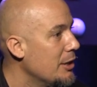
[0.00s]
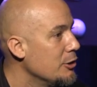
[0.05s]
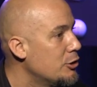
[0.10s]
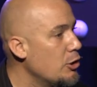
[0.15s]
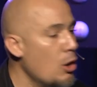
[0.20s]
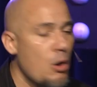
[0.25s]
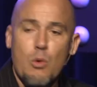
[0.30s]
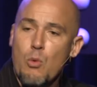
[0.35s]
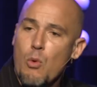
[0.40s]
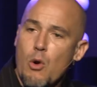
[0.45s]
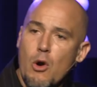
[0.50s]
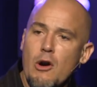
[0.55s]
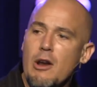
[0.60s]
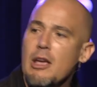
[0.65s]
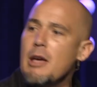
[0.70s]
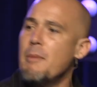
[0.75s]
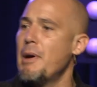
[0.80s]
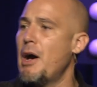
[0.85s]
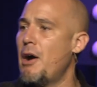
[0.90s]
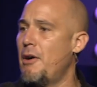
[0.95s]
Don't
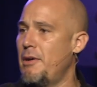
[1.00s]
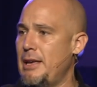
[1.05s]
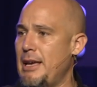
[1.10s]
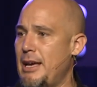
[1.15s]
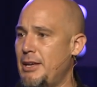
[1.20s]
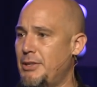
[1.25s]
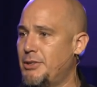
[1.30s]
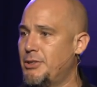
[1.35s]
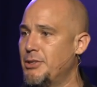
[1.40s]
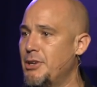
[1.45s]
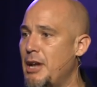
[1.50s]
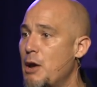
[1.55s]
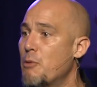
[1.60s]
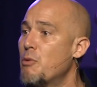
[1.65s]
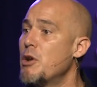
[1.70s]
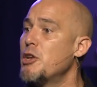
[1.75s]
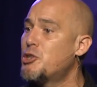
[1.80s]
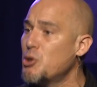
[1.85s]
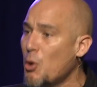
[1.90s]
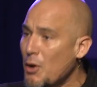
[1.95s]
worry about yesterday.
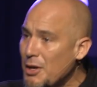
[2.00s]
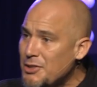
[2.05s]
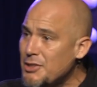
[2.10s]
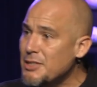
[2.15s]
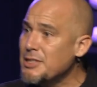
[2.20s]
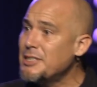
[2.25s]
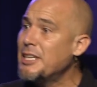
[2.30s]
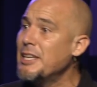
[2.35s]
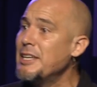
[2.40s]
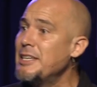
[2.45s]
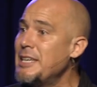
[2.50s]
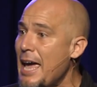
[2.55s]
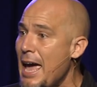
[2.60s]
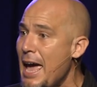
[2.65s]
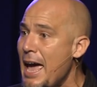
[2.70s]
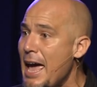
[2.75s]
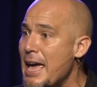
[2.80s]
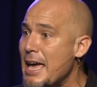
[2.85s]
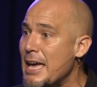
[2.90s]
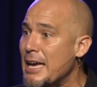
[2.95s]
Rejoice in
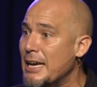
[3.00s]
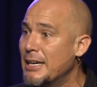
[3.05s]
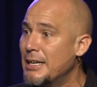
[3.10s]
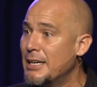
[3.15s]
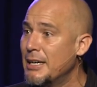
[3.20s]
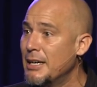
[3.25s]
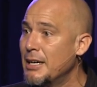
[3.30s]
today.